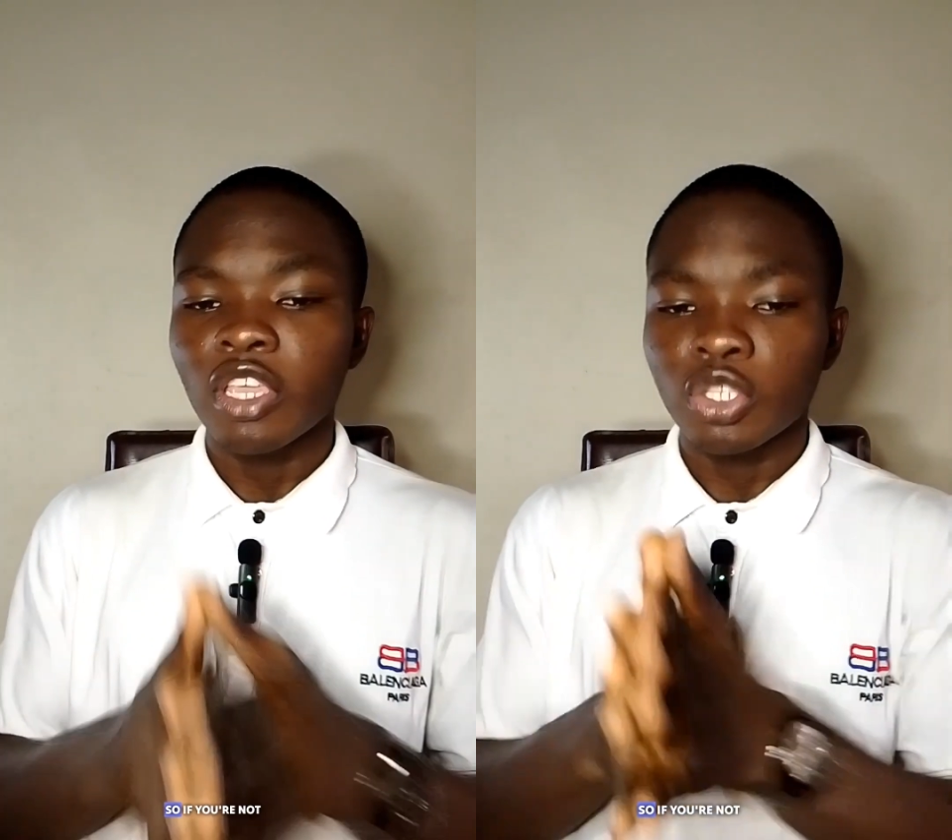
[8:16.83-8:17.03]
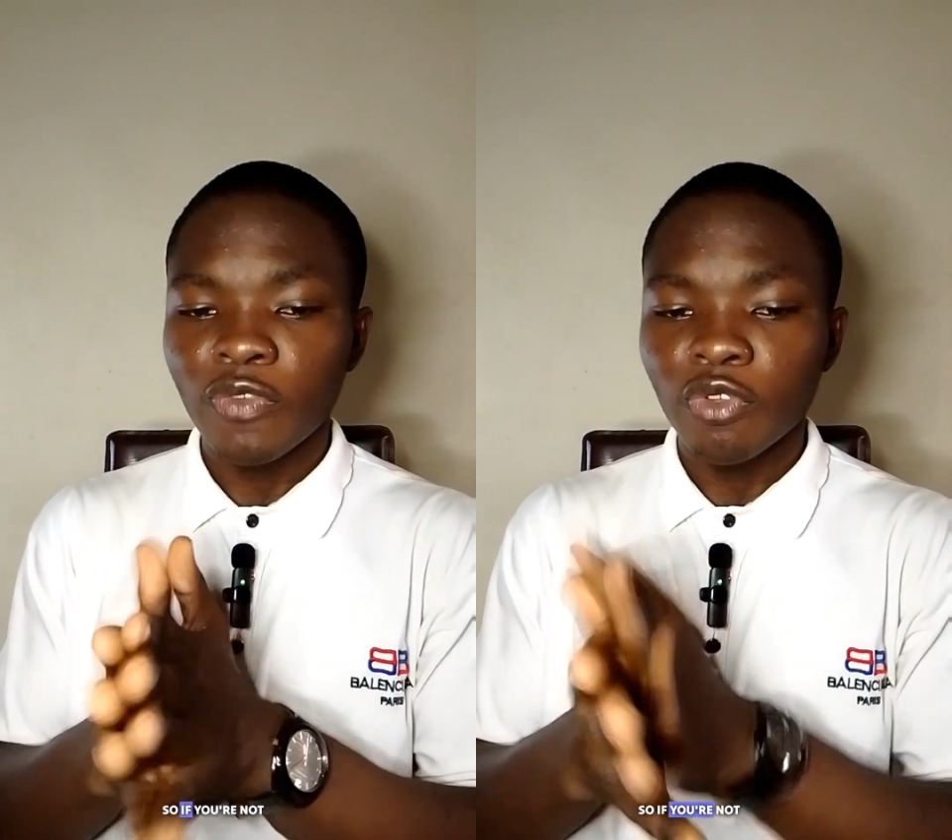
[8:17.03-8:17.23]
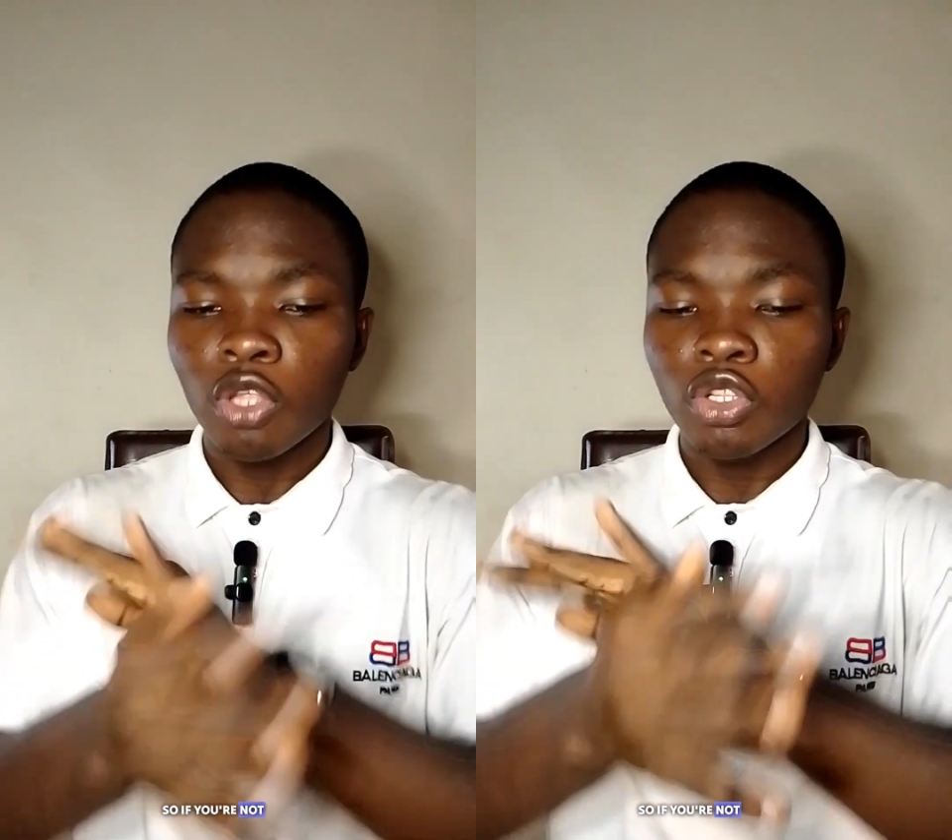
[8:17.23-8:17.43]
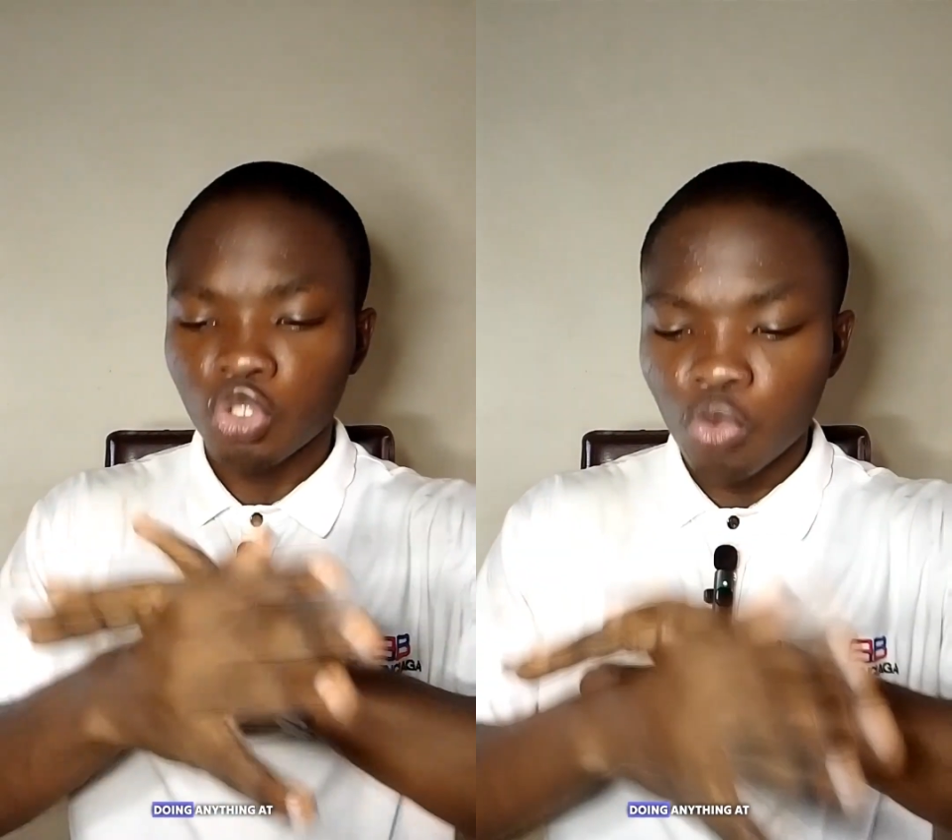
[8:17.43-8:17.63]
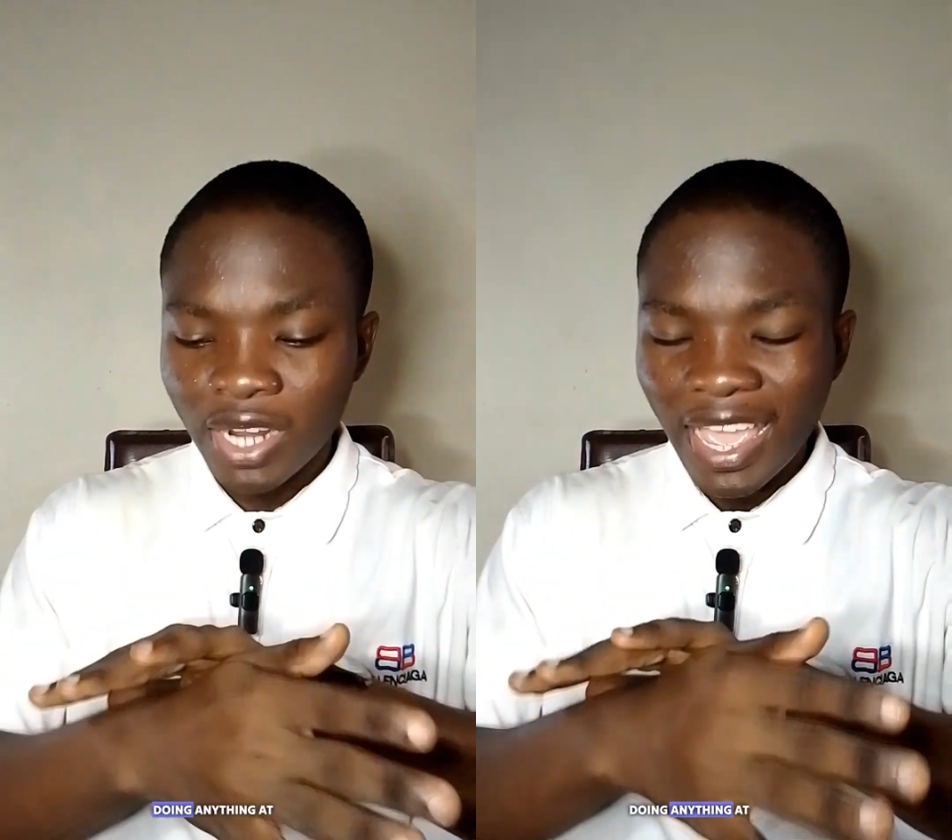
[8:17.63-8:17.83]
So if you're not
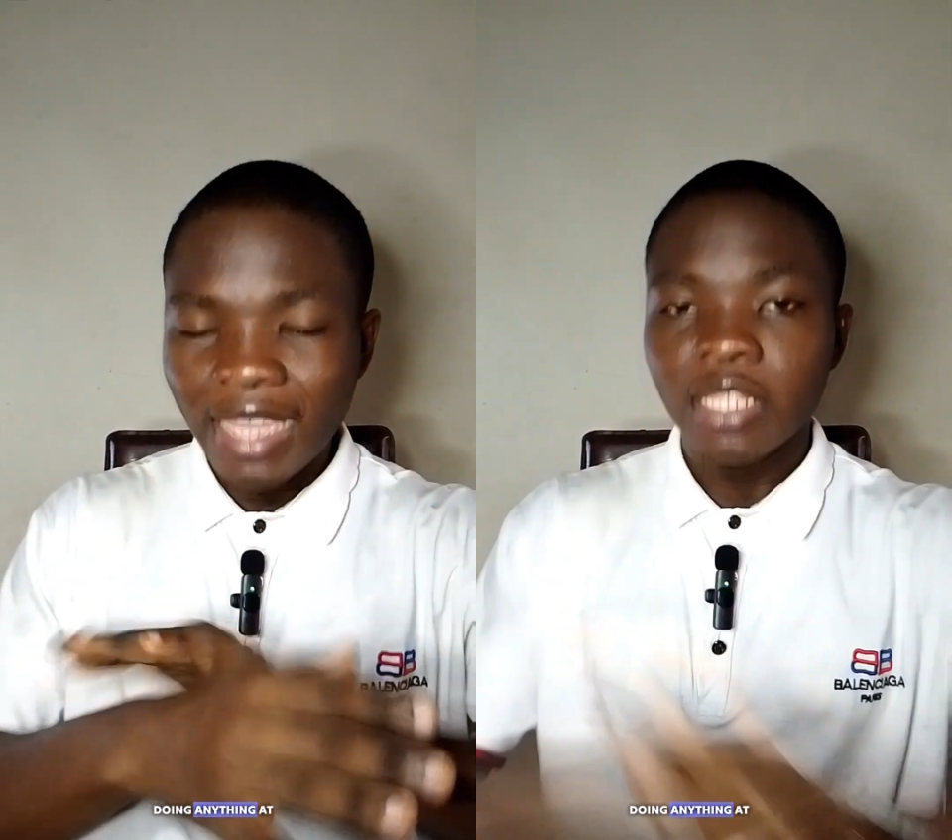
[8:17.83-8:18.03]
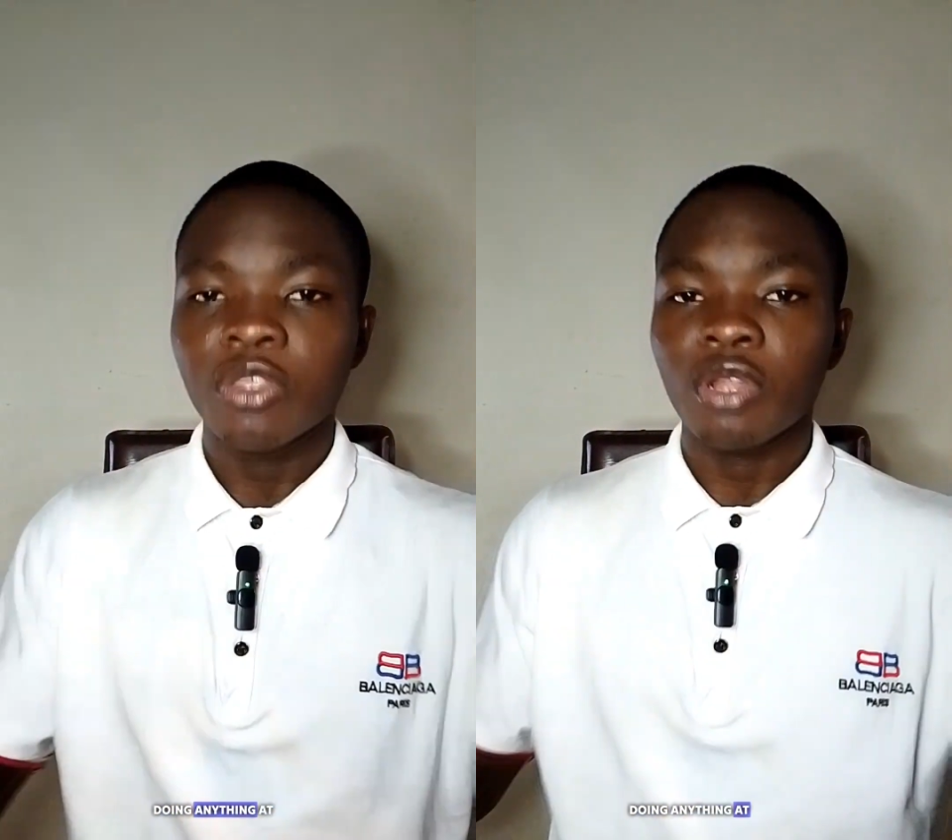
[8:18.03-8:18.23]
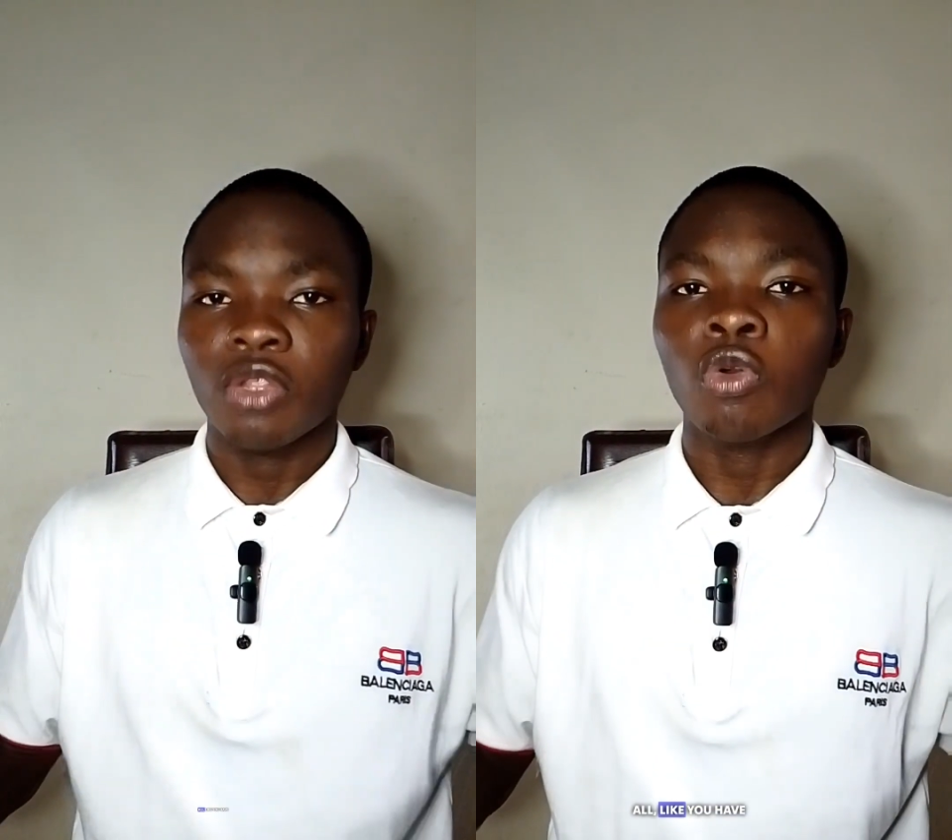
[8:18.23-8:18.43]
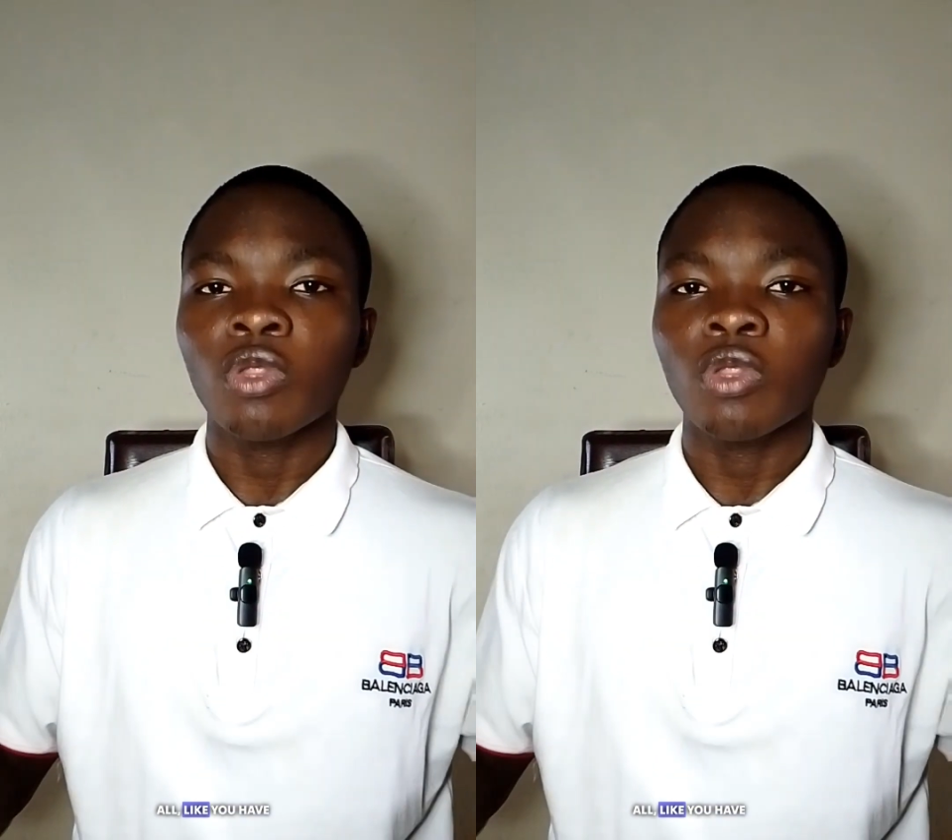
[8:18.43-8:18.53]
doing anything at all,